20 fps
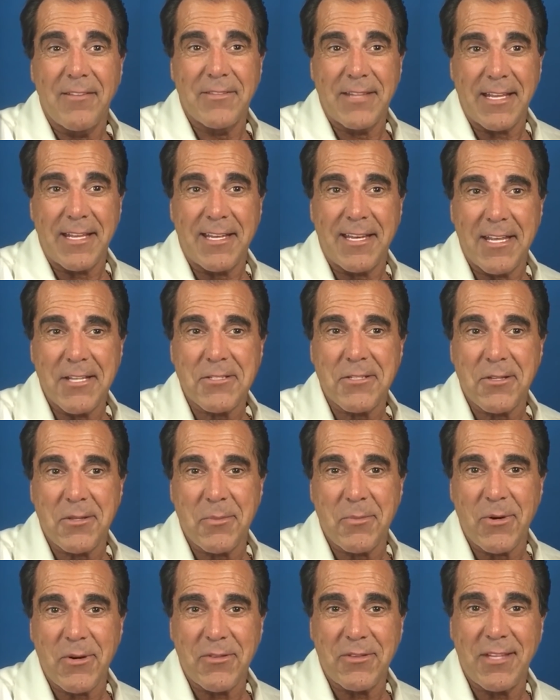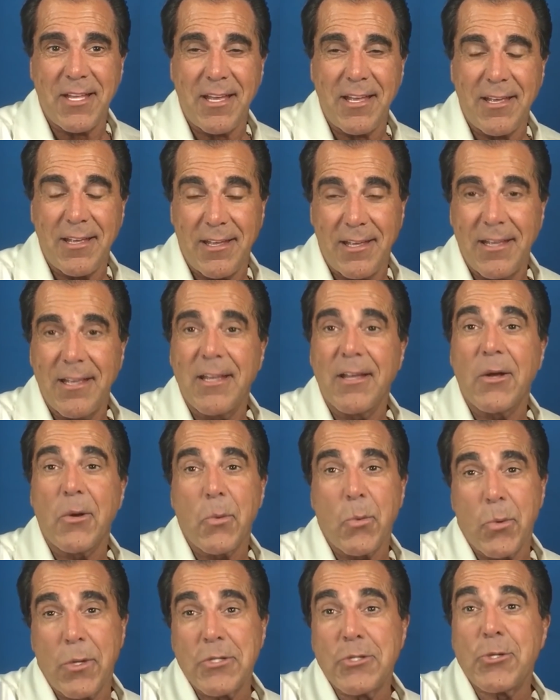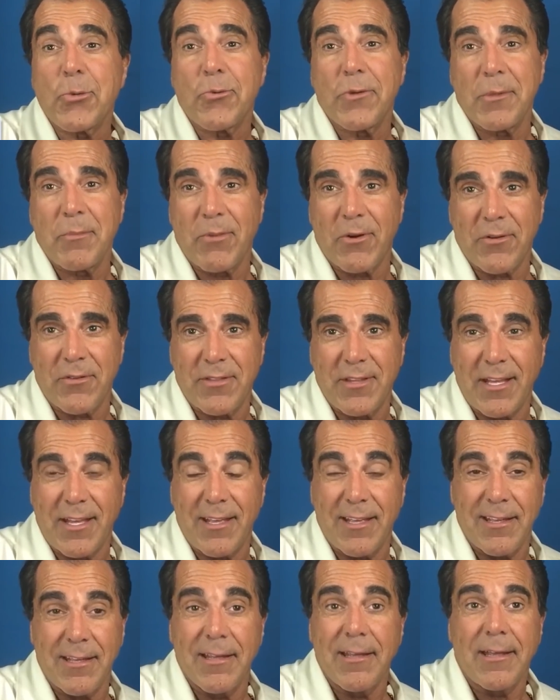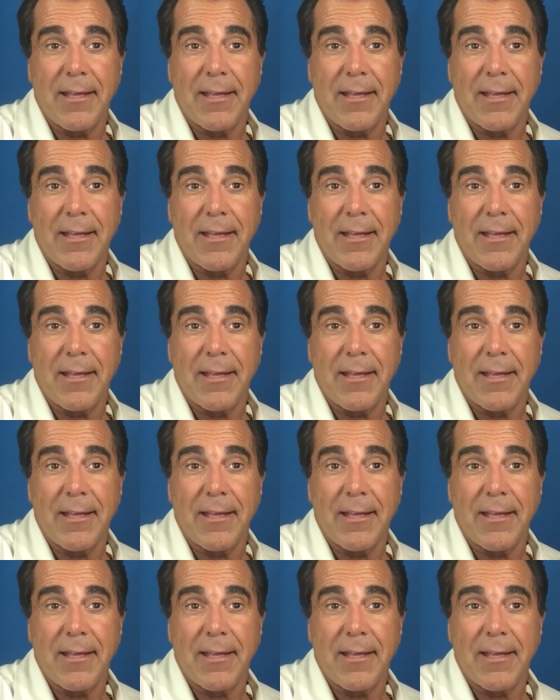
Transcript: They can answer the birthday. When's your rebirthday?